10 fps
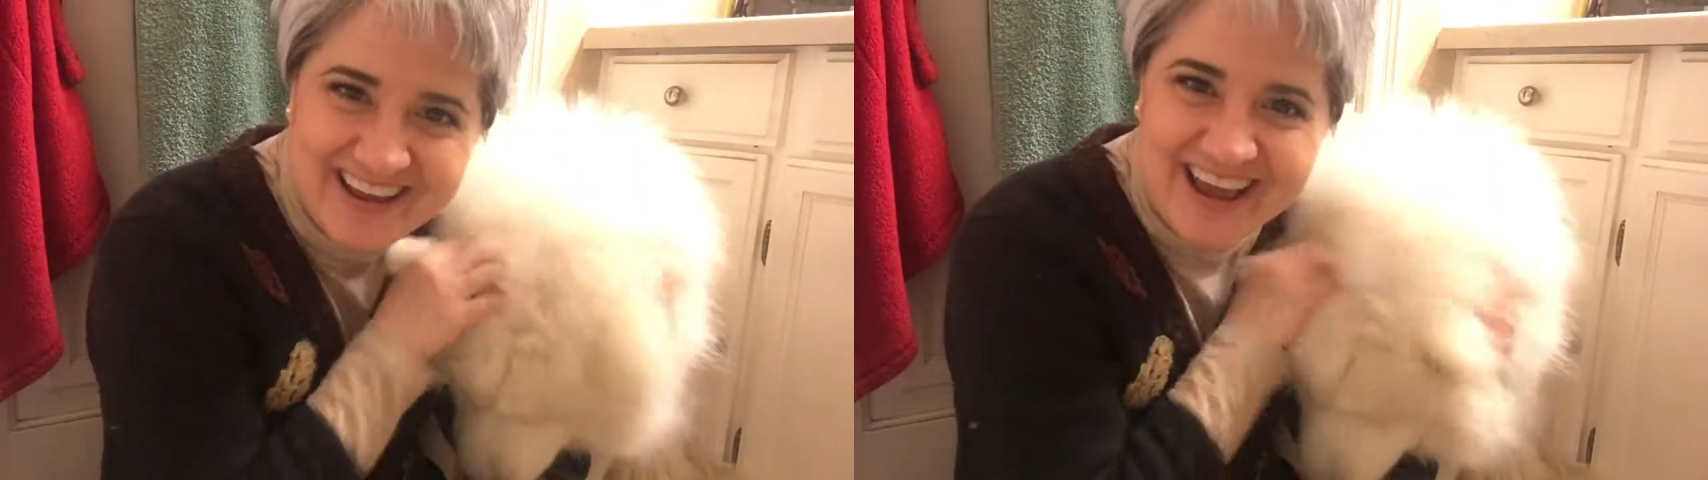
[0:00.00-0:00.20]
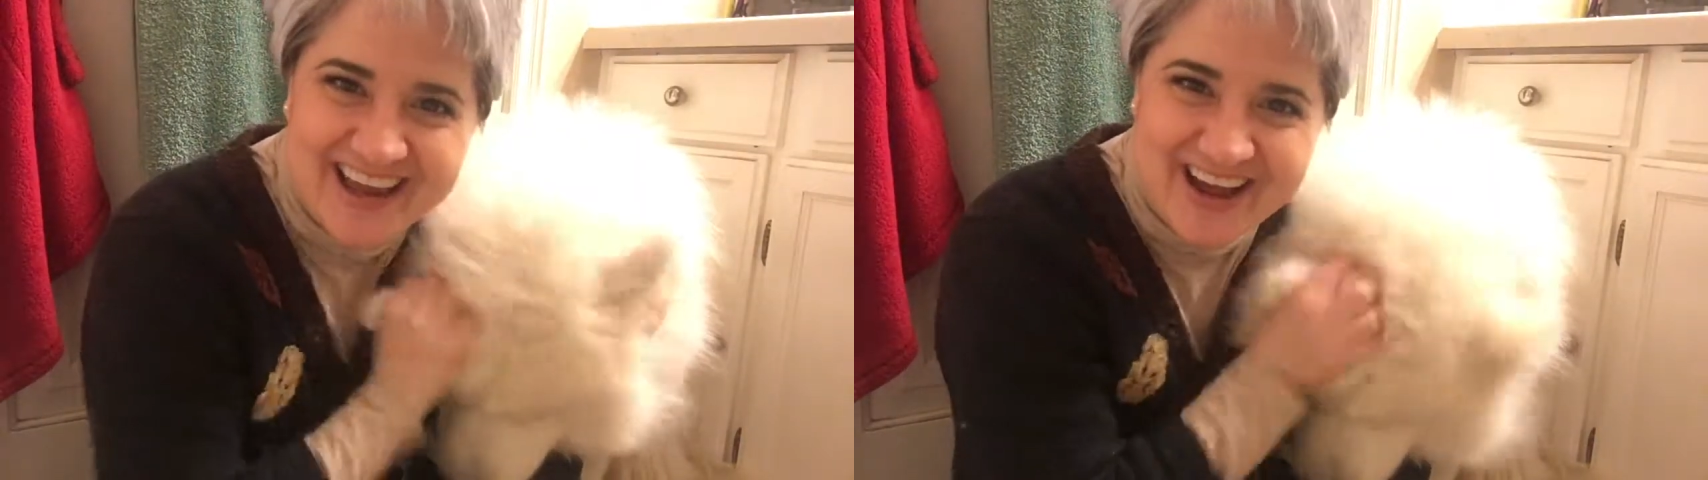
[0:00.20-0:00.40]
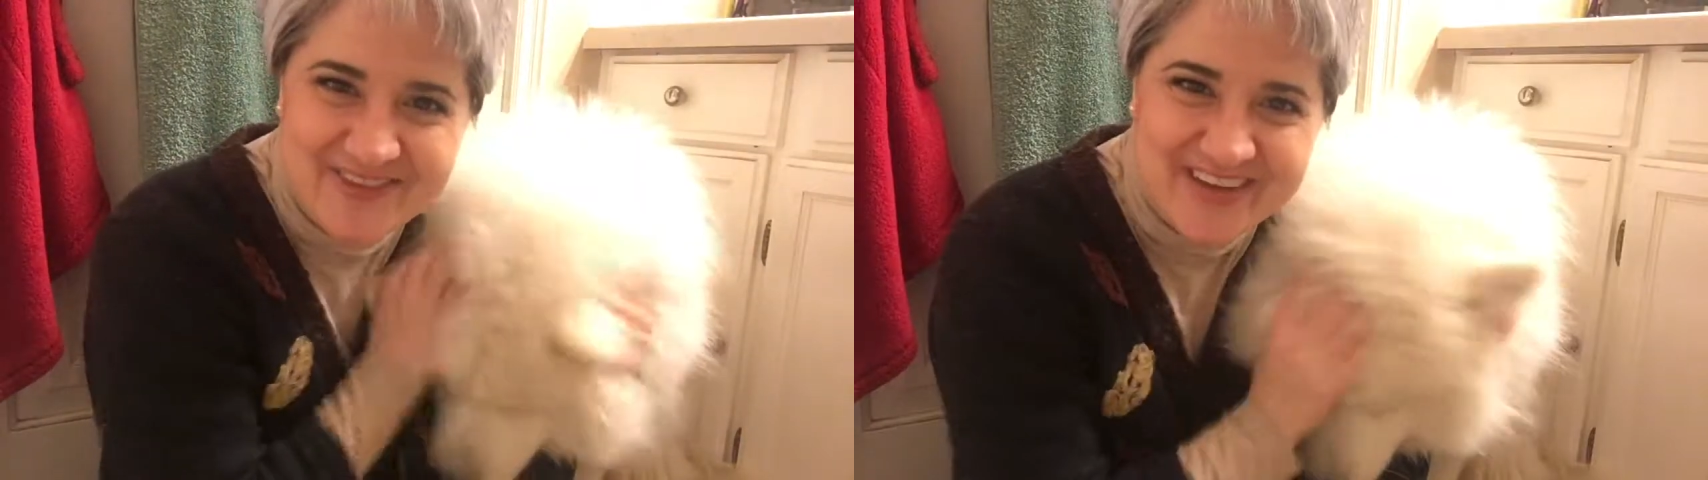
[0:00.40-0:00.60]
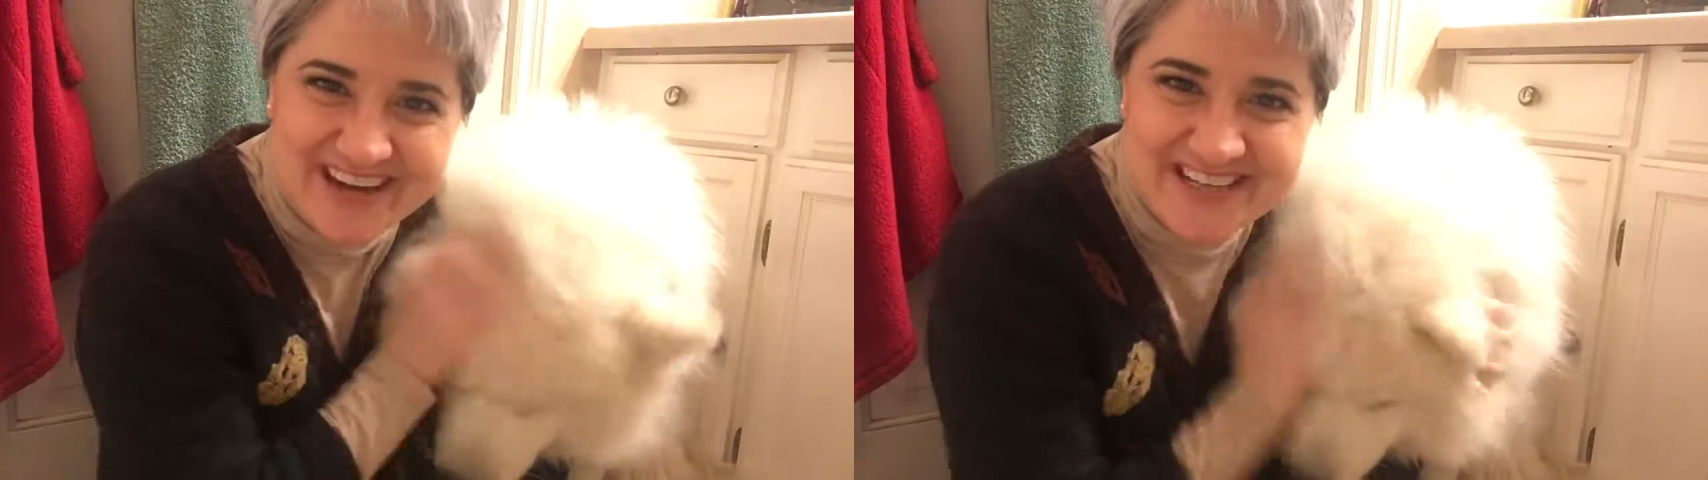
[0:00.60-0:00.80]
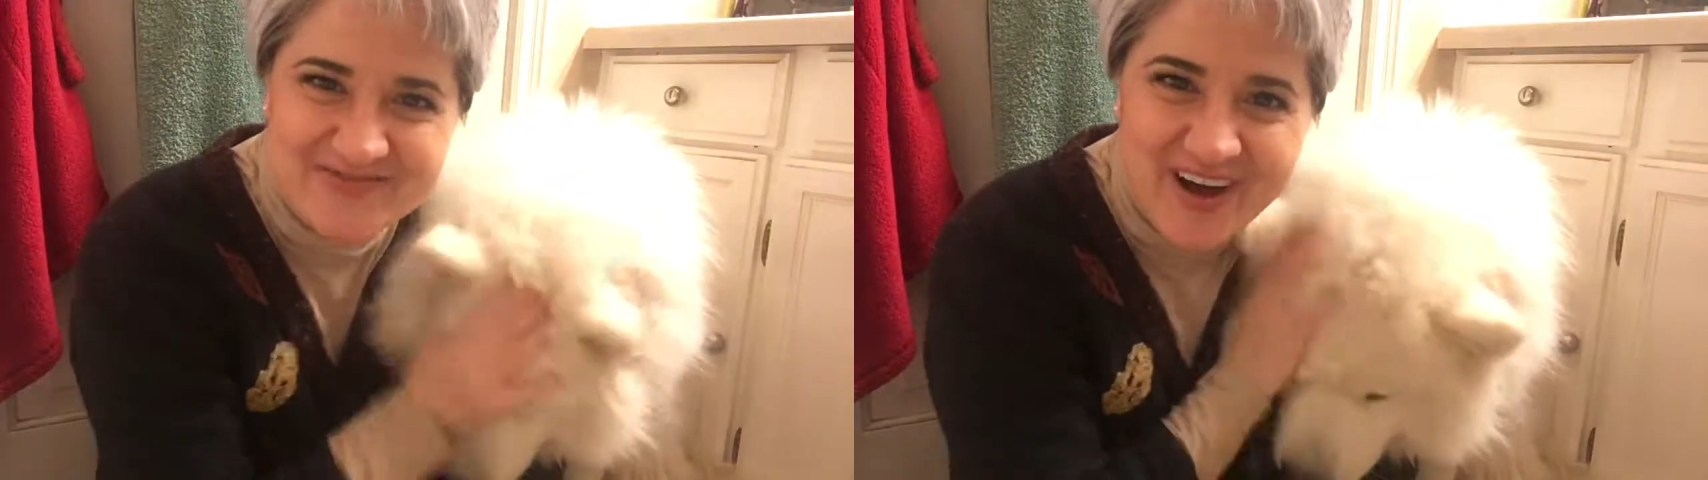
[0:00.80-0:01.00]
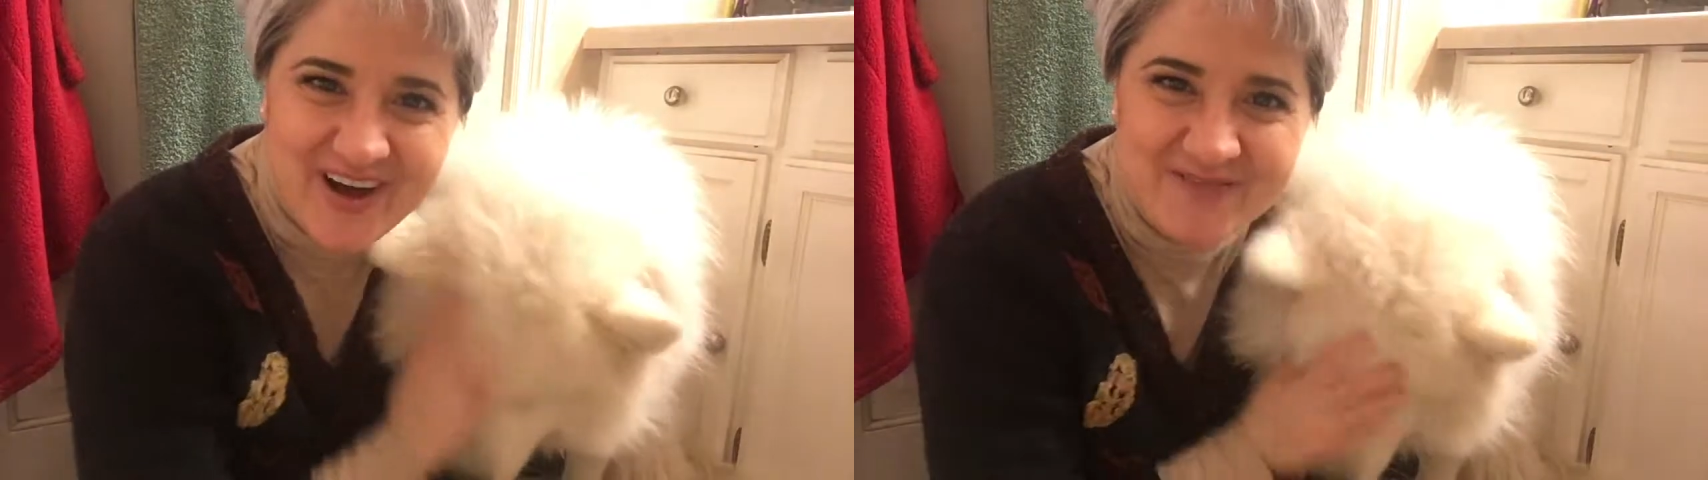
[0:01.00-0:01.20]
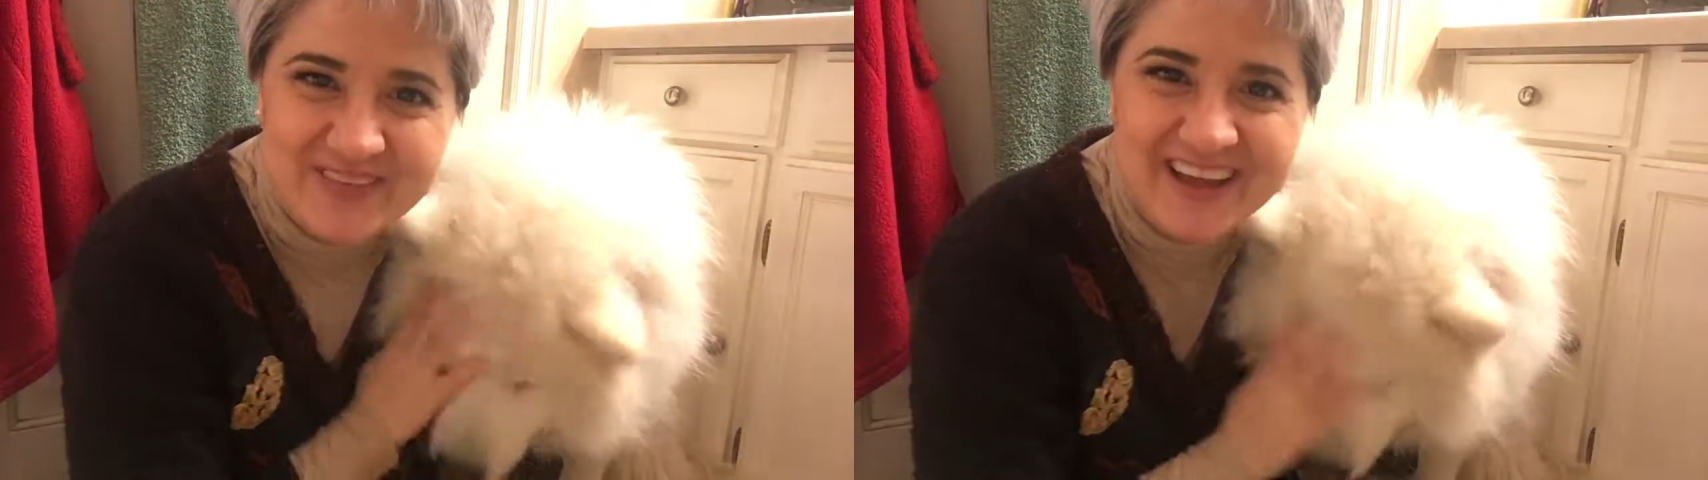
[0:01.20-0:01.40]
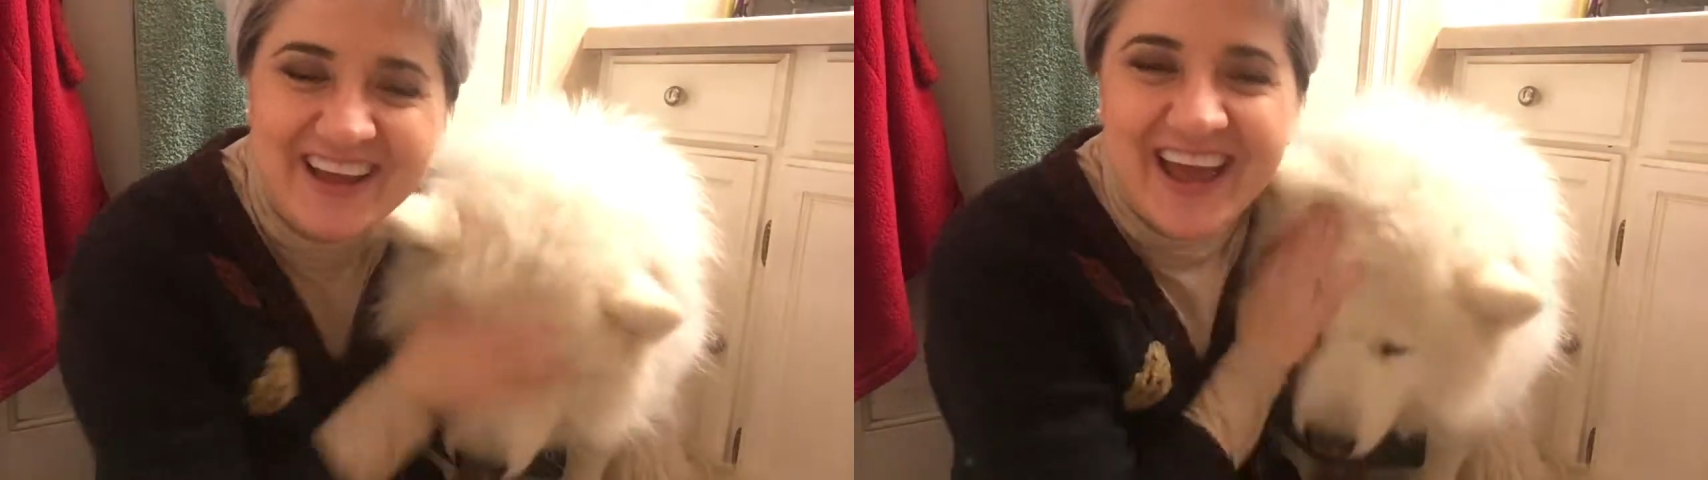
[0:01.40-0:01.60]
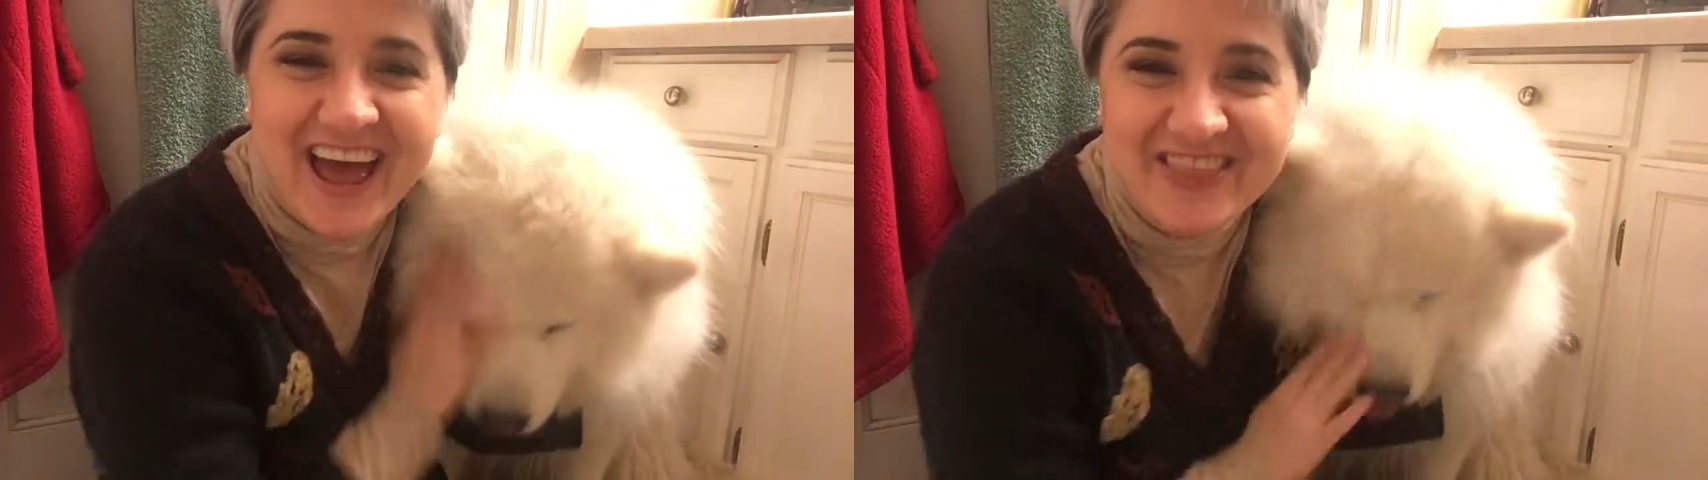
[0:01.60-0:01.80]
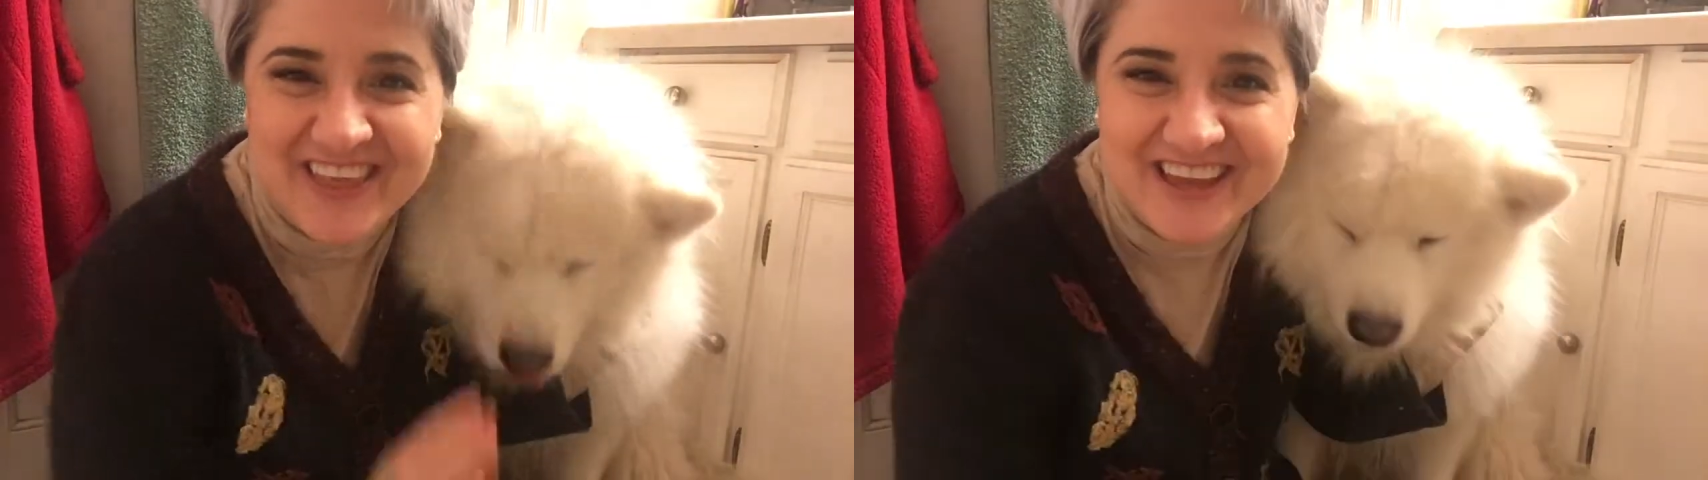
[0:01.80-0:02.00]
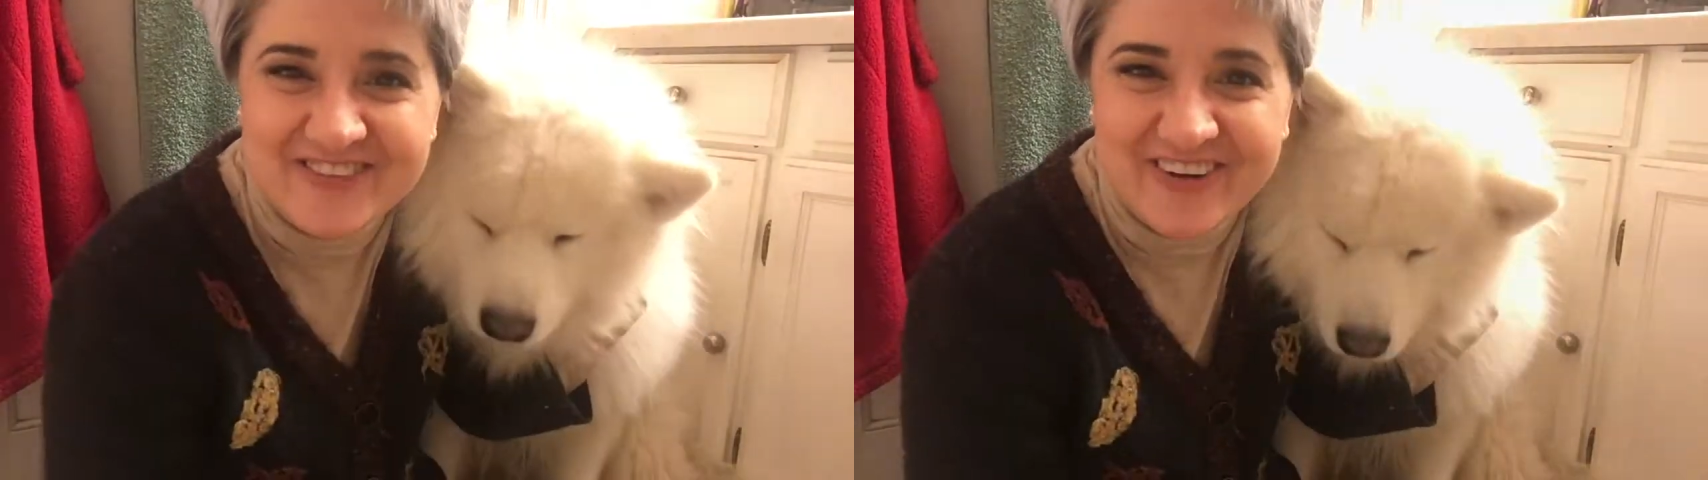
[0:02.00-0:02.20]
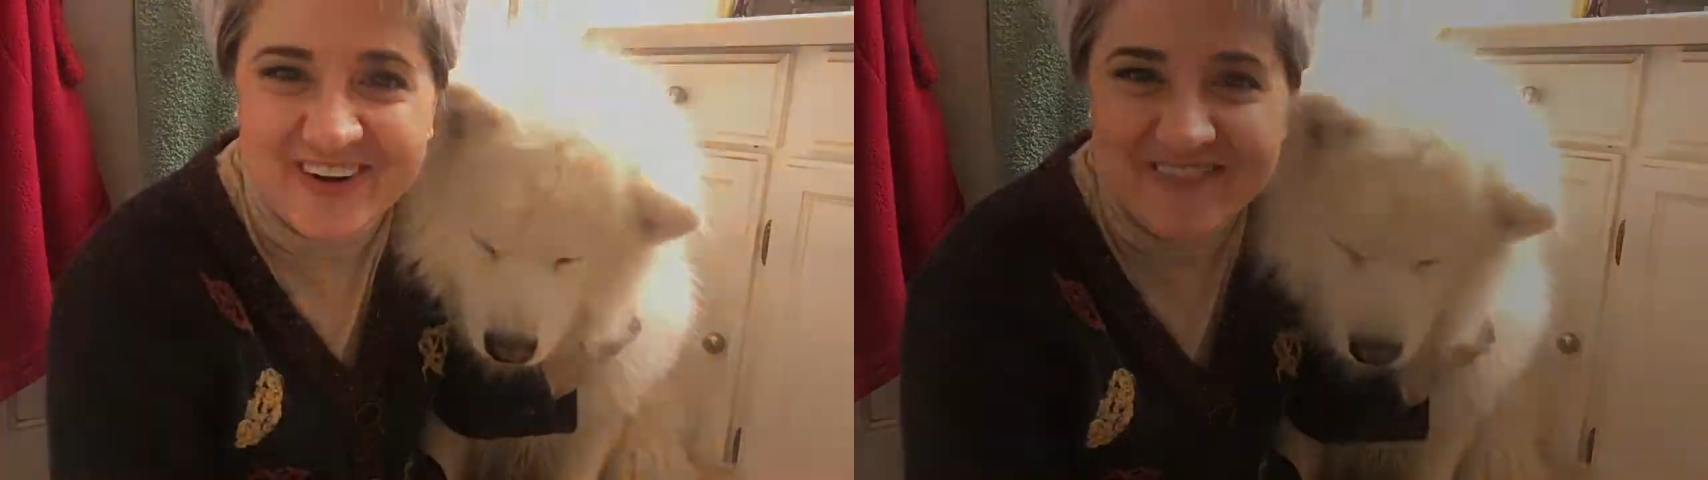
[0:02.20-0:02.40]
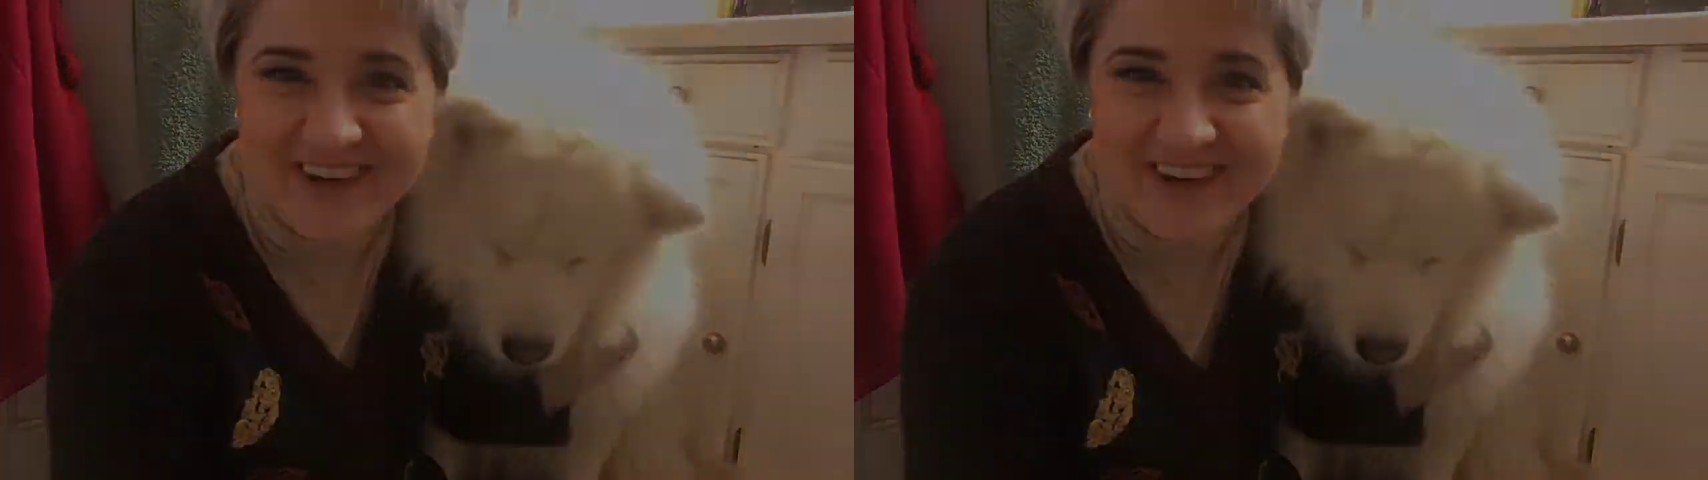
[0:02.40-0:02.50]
and I'm Yeti's mom, and thank you very